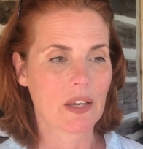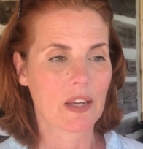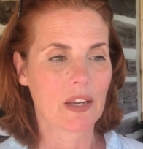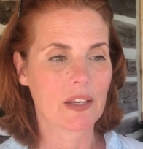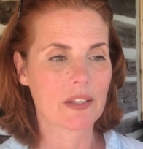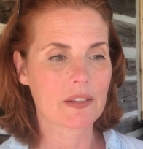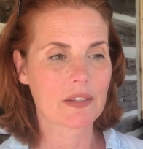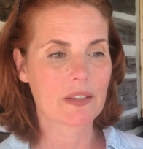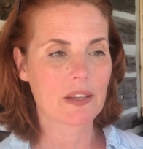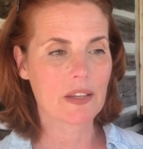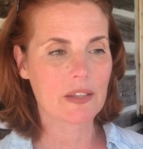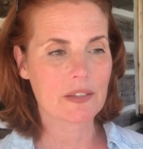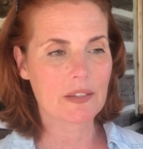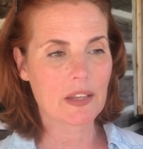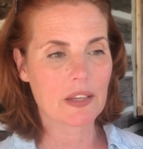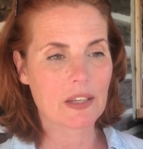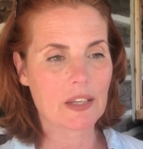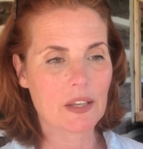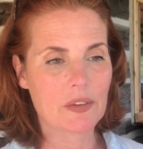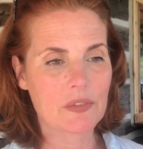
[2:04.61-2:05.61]
It's this
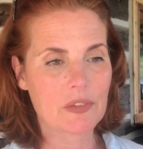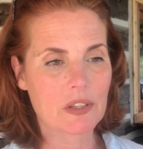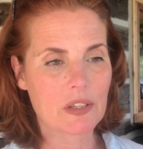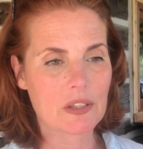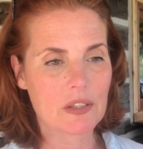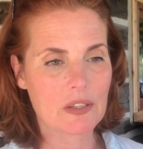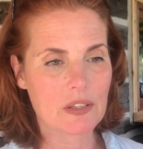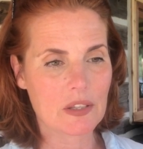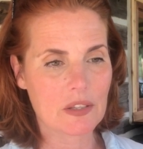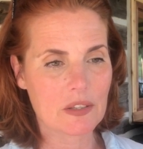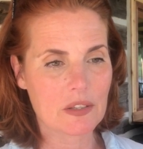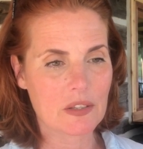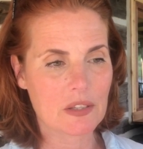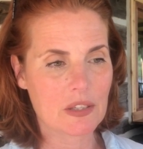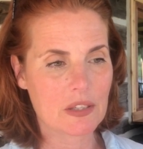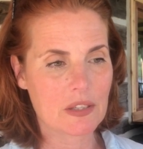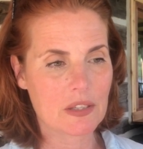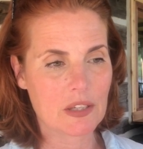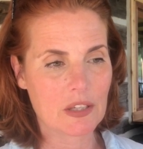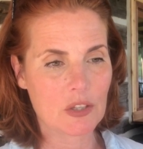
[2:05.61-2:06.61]
that gives
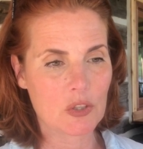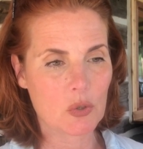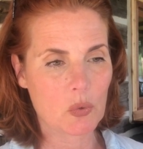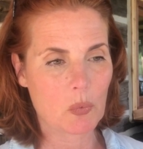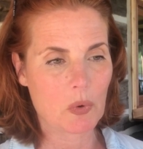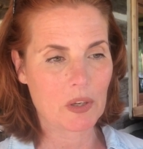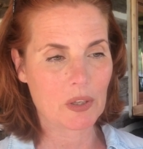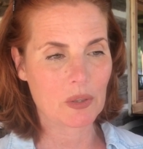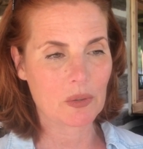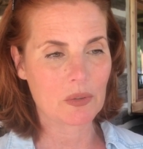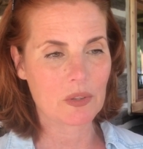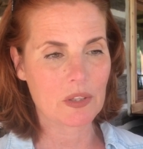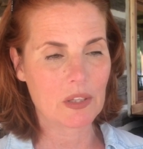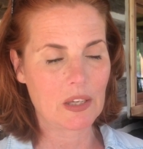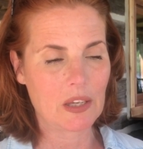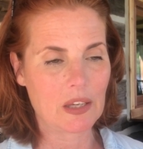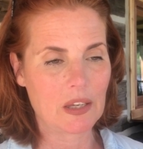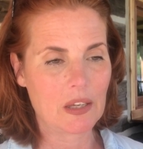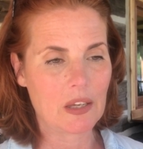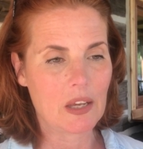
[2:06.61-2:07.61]
consistency to what you
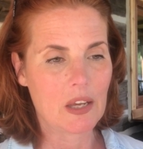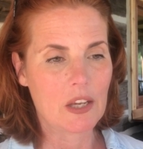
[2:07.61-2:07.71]
see.